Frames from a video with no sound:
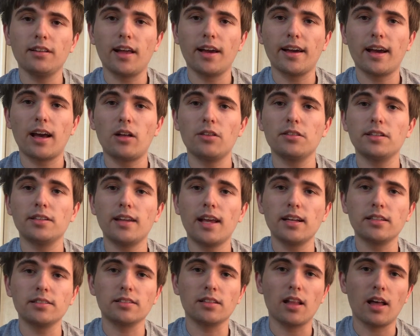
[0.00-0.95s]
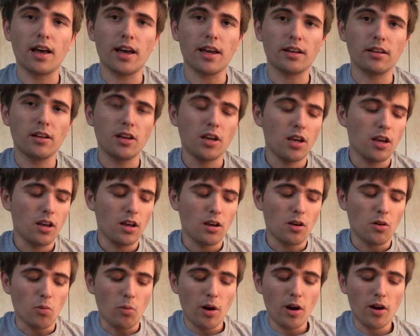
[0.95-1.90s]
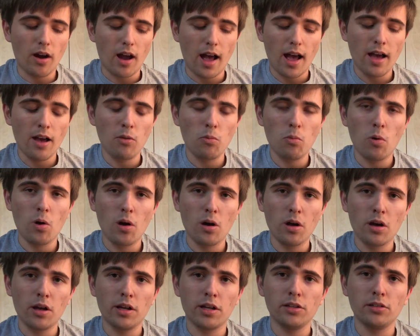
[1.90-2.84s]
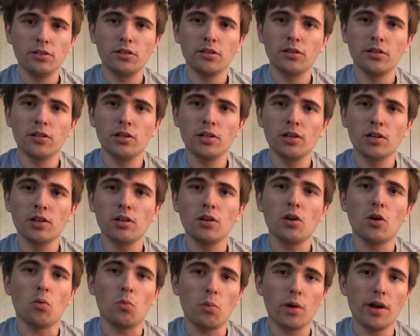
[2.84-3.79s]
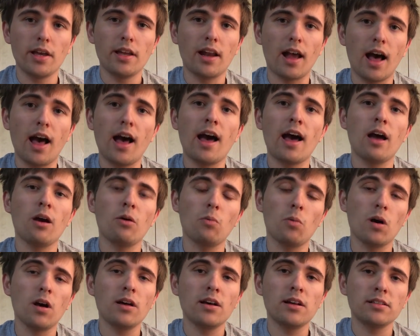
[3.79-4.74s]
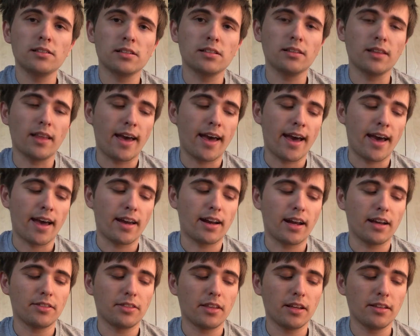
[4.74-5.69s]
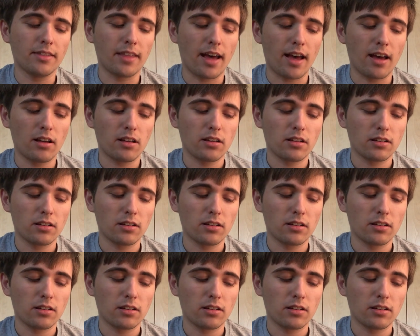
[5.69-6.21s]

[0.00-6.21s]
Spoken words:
like how the next line, where I wandered when I was a lad, I think that